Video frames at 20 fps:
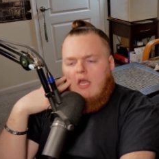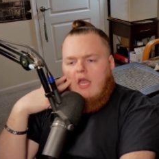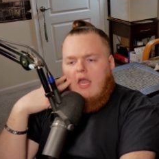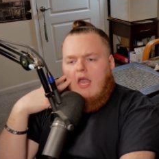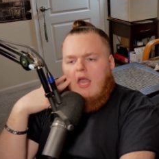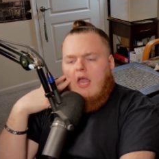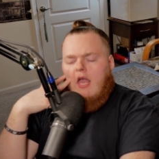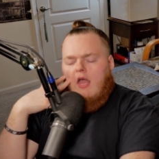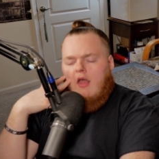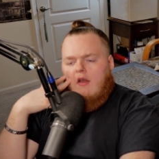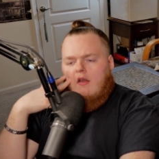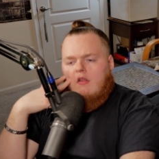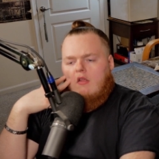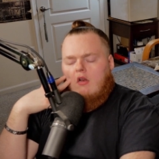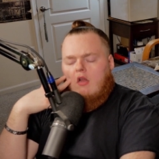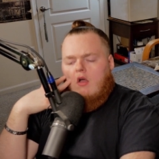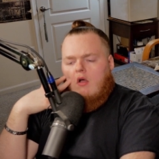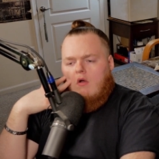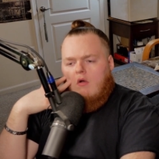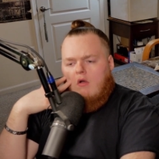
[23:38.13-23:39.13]
And, you
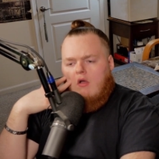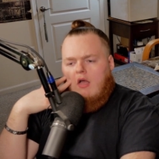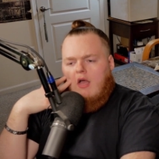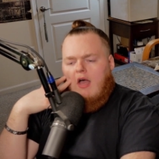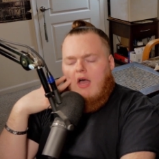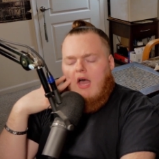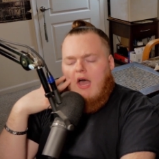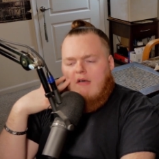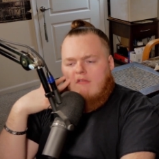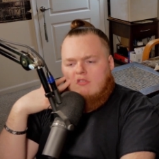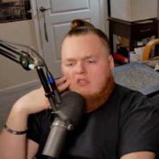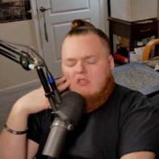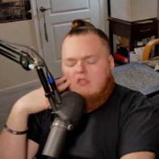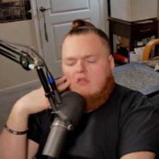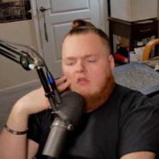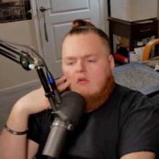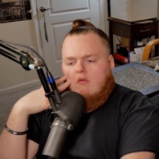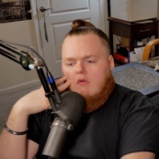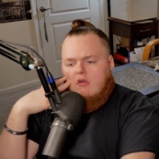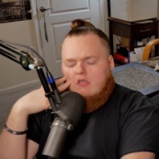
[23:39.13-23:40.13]
know, obviously
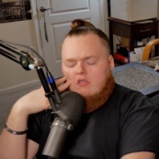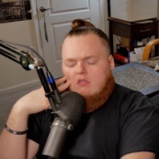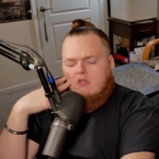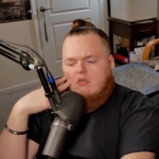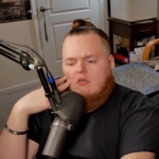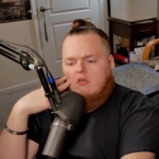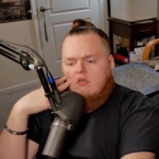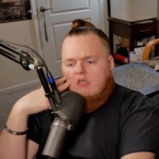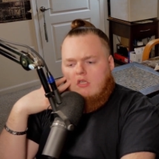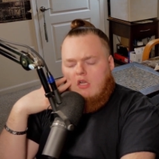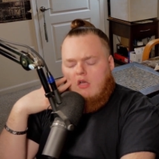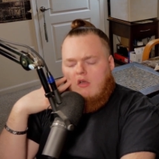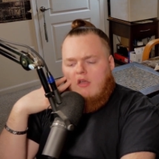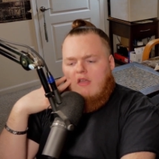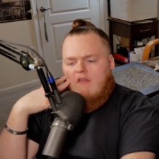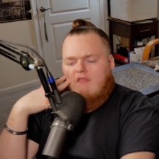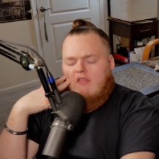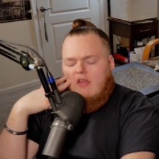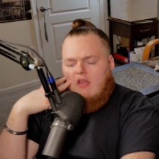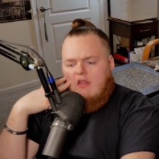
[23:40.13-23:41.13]
the original, you know,
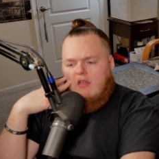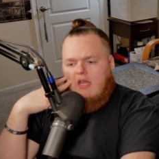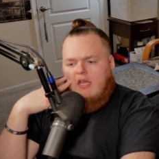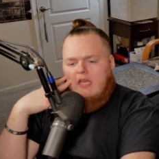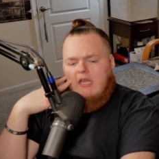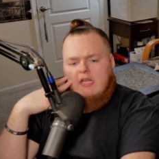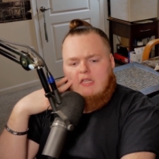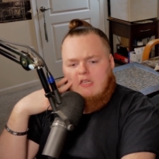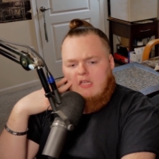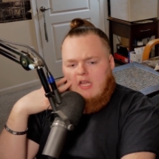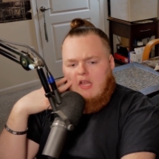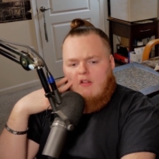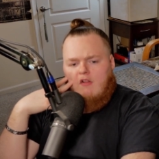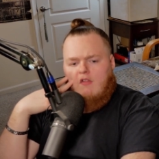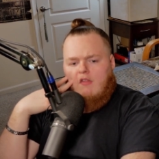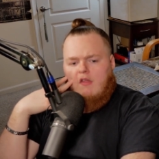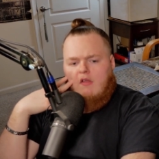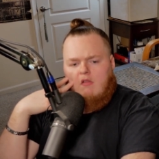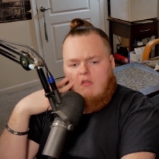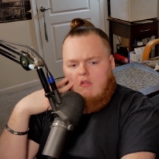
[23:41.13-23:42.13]
if they like get
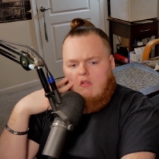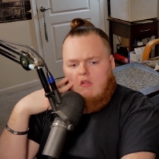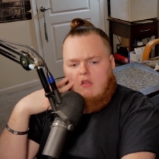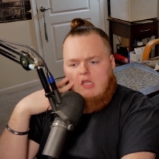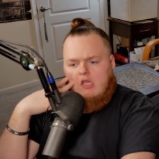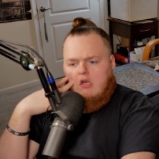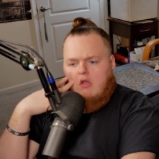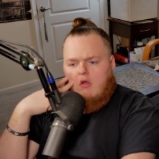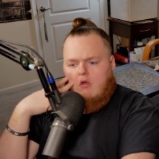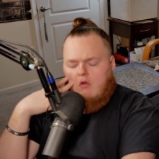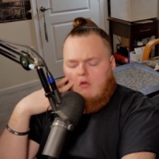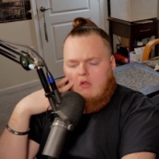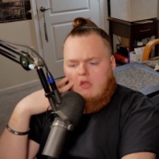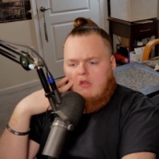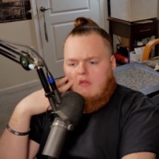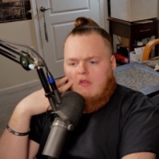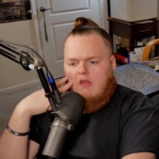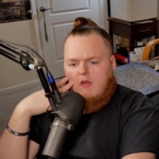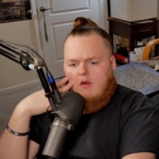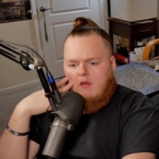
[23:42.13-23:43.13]
together, they'll, you know,
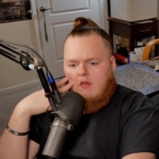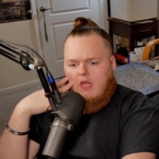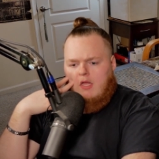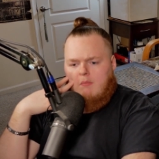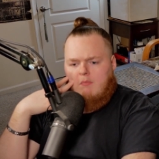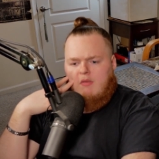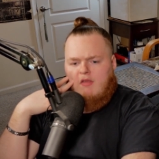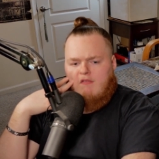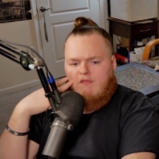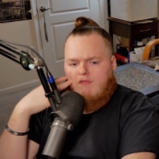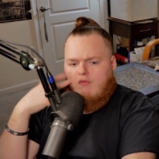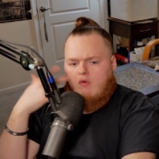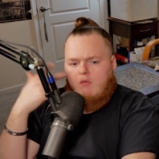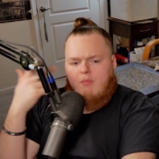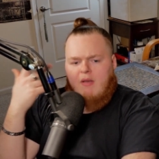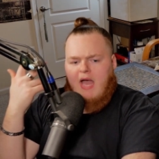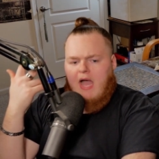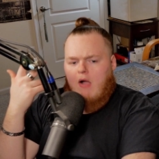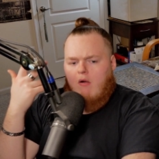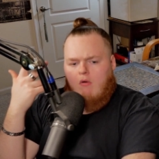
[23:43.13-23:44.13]
they'd like be full
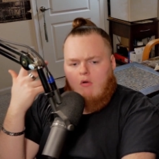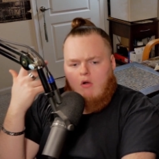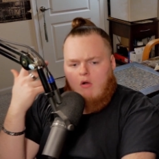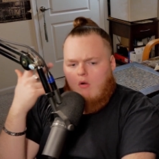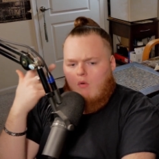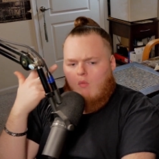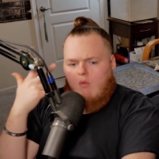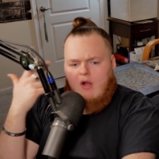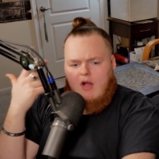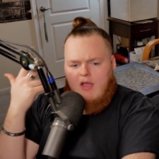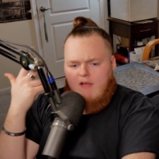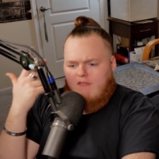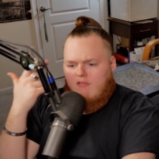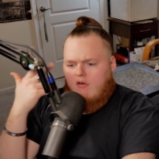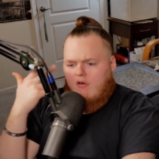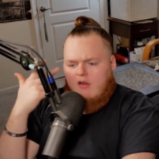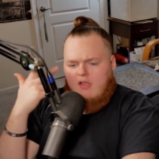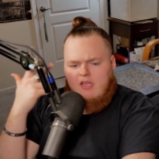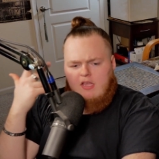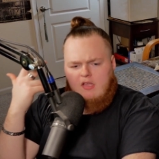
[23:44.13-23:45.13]
power or
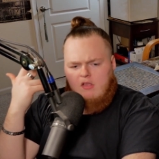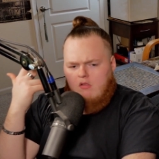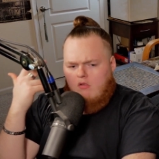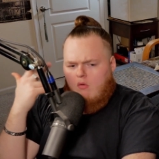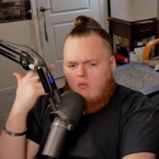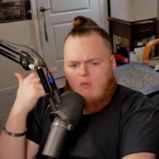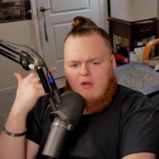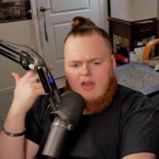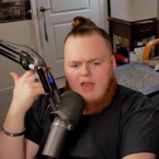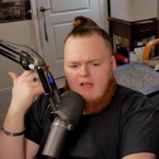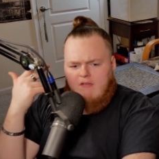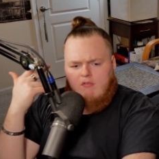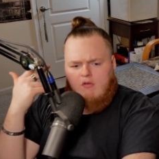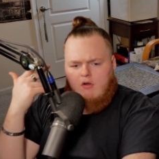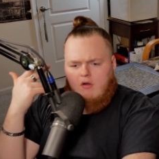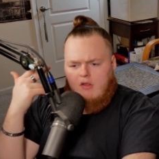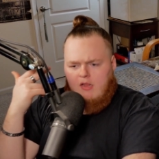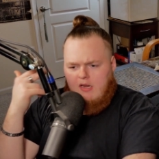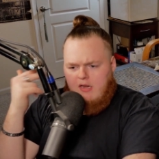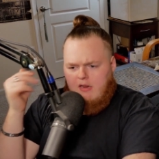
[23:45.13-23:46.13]
whatever, heal, whatever.
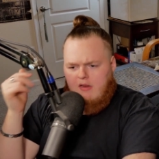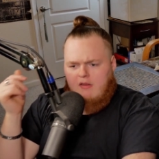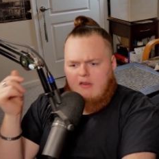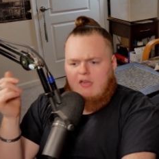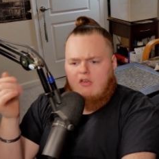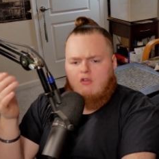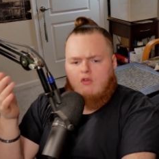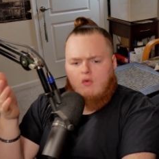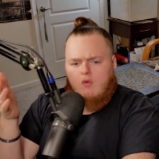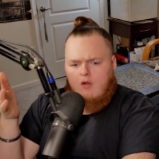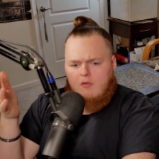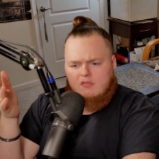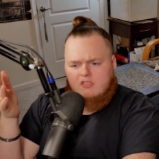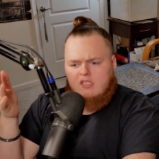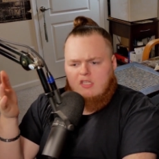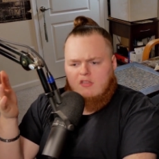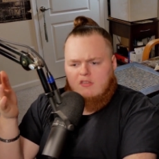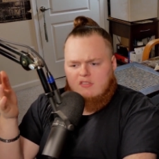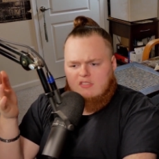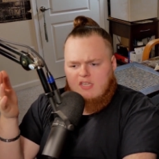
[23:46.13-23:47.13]
And each Dory was
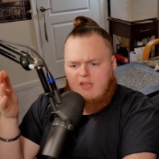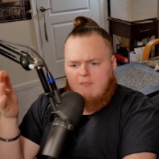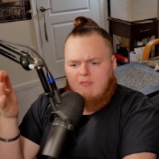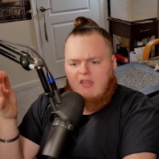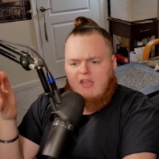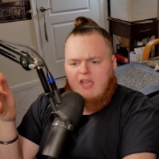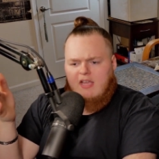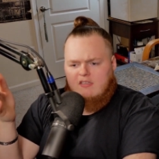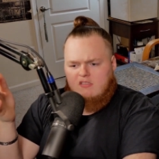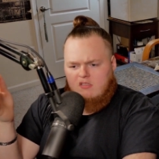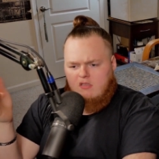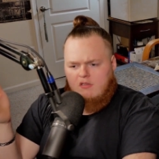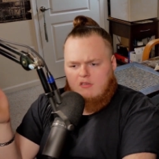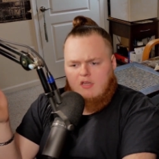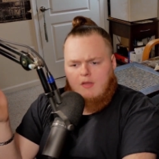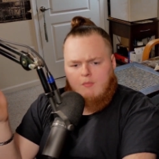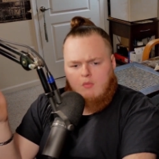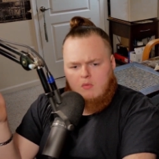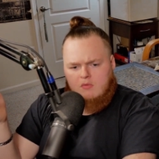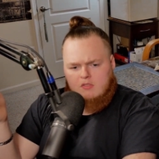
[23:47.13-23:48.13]
thinking the same thing as the
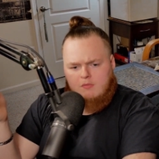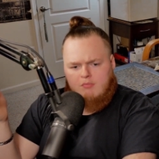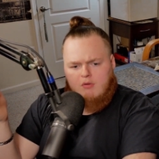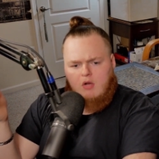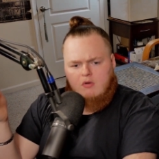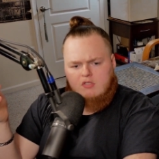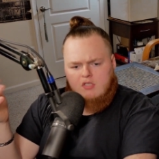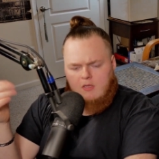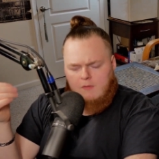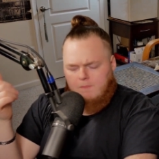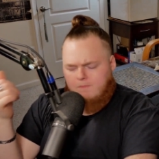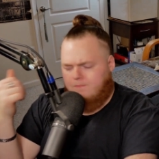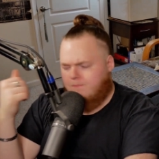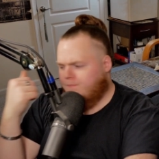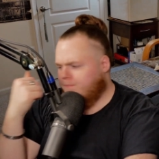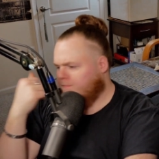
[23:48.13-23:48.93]
double was approaching.